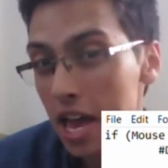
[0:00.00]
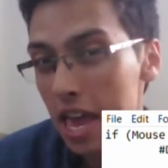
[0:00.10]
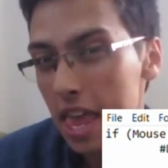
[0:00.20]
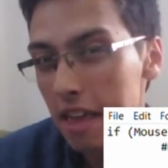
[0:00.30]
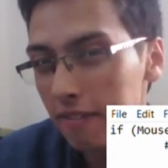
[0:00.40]

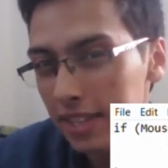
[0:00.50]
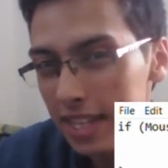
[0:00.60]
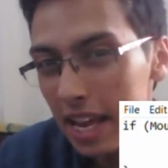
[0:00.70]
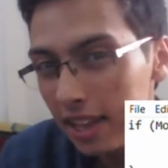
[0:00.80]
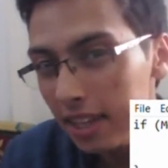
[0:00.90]
if it's
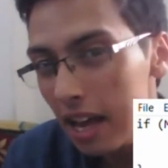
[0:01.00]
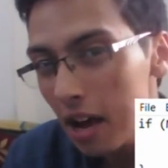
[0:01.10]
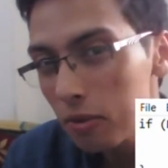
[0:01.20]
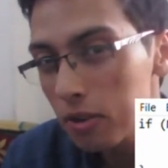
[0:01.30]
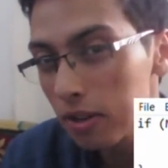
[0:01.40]
held
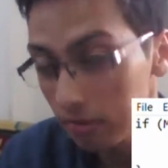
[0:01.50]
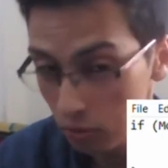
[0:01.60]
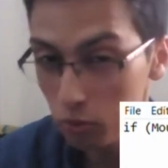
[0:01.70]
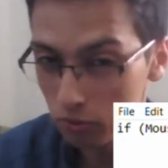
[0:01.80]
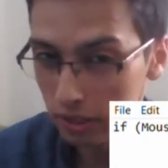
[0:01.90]
down
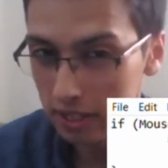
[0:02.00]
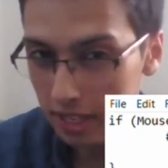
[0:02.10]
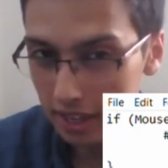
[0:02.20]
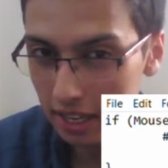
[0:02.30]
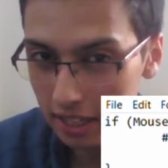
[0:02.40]

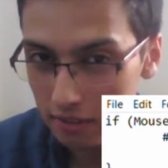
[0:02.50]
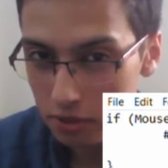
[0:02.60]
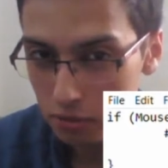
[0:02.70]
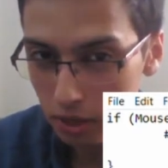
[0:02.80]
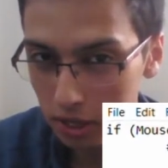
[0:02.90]
inside that if
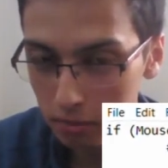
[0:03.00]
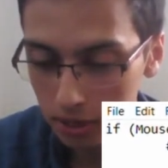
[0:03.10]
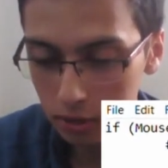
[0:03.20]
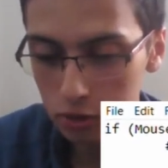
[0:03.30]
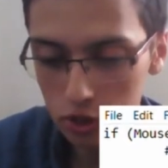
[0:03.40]

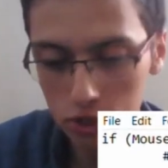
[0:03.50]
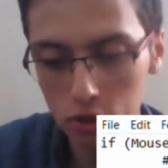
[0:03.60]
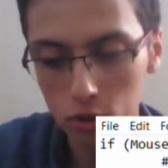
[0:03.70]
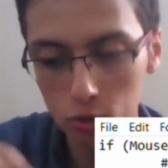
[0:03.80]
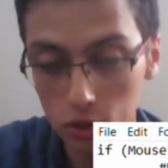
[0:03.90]
statement, you just
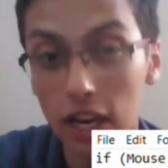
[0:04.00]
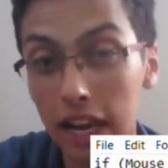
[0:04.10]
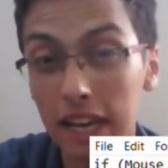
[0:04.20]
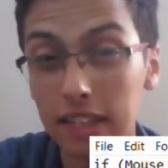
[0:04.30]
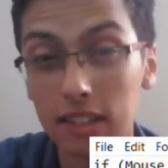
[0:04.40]
go
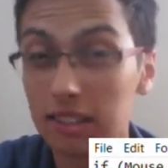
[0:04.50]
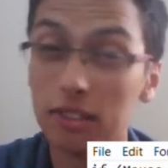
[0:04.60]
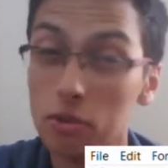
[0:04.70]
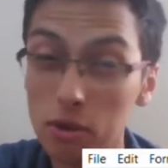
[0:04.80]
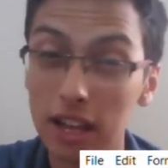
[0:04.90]
select.
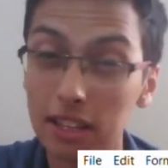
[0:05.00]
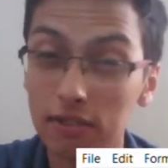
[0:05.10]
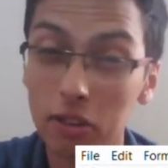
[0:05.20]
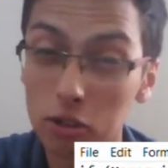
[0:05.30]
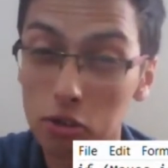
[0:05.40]
You write a
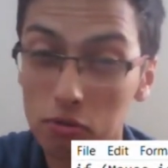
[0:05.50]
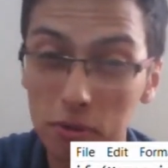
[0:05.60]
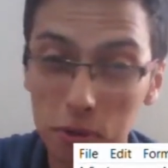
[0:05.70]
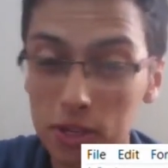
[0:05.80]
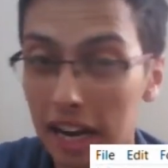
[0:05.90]
function
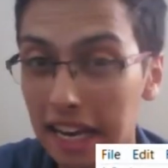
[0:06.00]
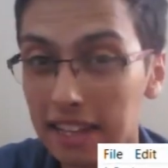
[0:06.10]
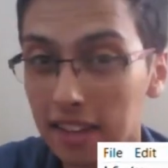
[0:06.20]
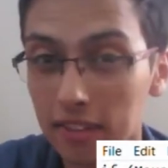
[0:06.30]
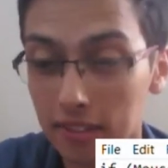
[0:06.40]
for
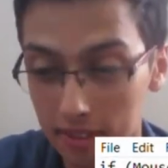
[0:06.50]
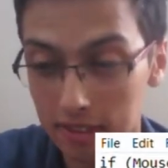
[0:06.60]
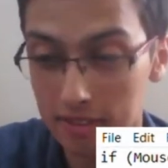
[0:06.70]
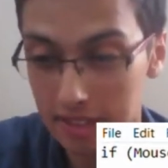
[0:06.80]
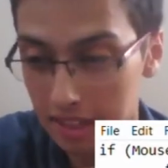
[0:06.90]
selecting
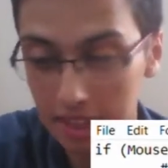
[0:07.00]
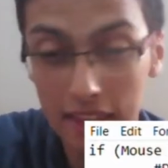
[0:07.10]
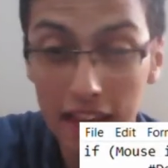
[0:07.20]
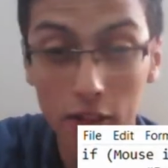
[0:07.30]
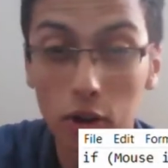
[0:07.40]

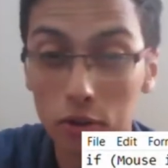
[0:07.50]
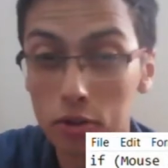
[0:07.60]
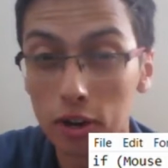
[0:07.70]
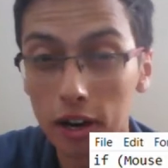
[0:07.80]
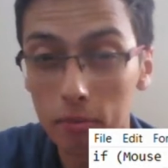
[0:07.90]
that audio
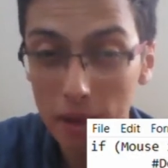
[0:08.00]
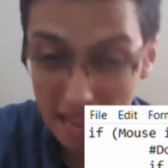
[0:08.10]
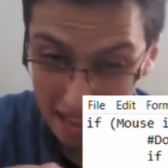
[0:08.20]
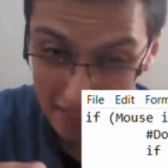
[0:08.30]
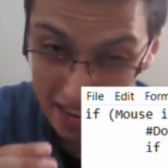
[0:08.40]
clip.
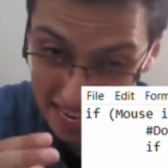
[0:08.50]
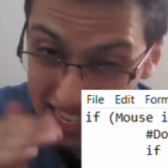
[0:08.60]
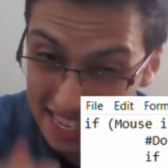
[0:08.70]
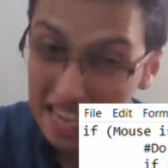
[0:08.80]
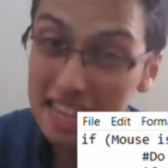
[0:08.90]
And then
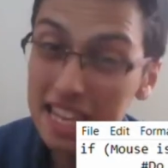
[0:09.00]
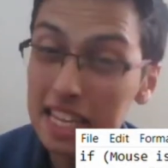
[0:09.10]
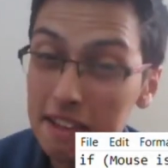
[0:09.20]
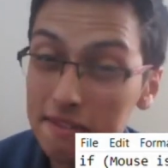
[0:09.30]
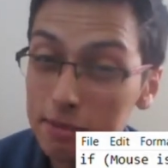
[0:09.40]
inside that
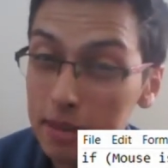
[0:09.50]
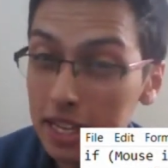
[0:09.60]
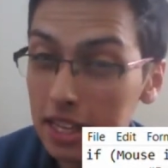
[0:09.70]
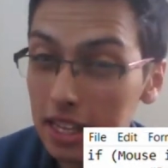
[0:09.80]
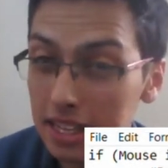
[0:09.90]
if
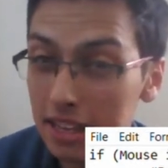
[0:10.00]
statement,